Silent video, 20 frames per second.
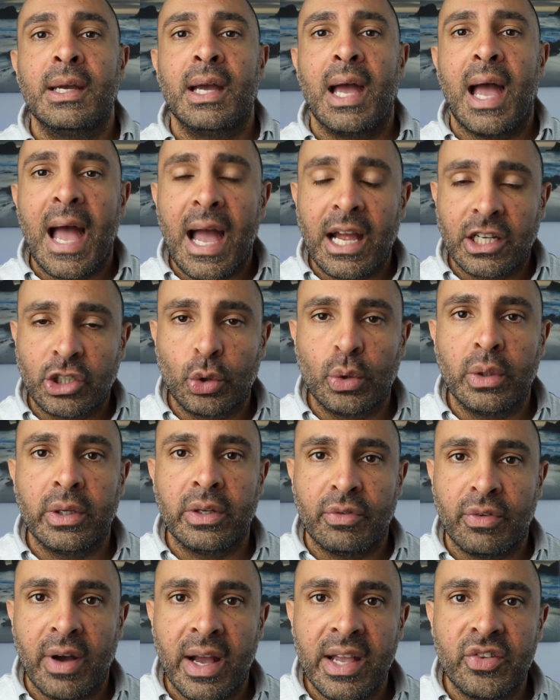actual
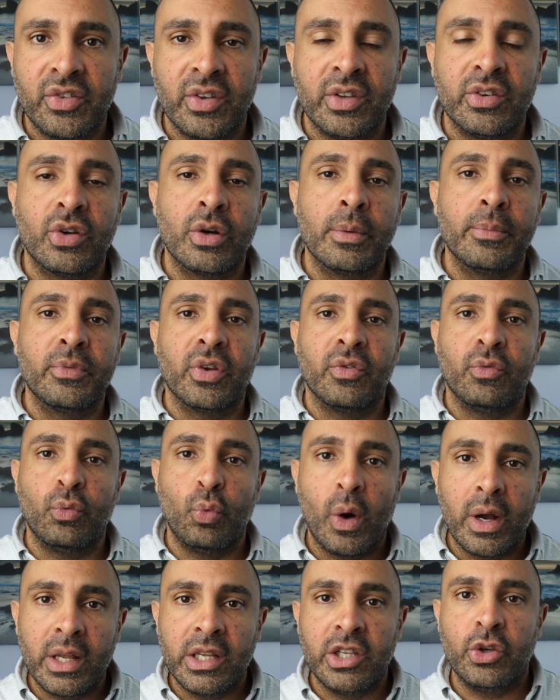advice in terms of
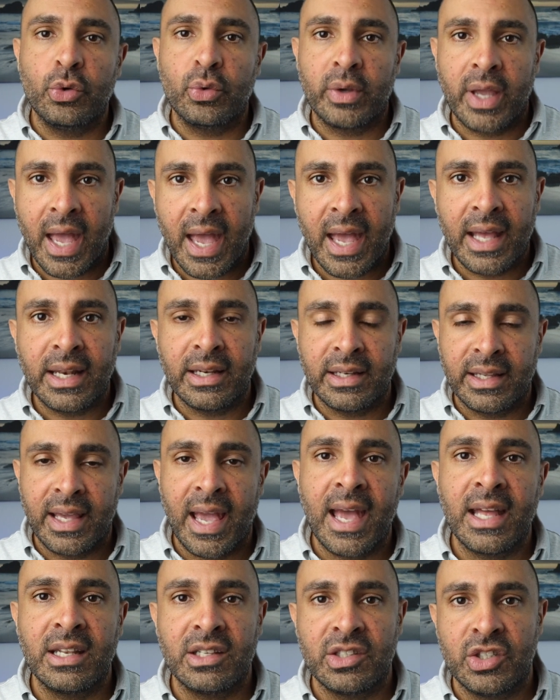what you can and
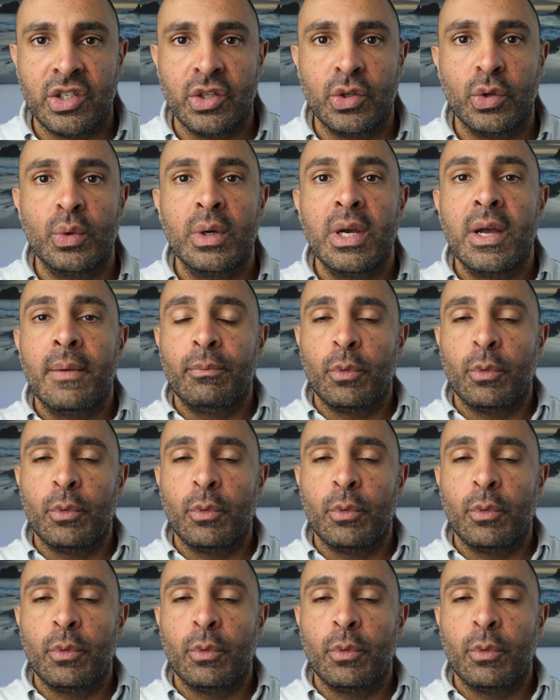can't do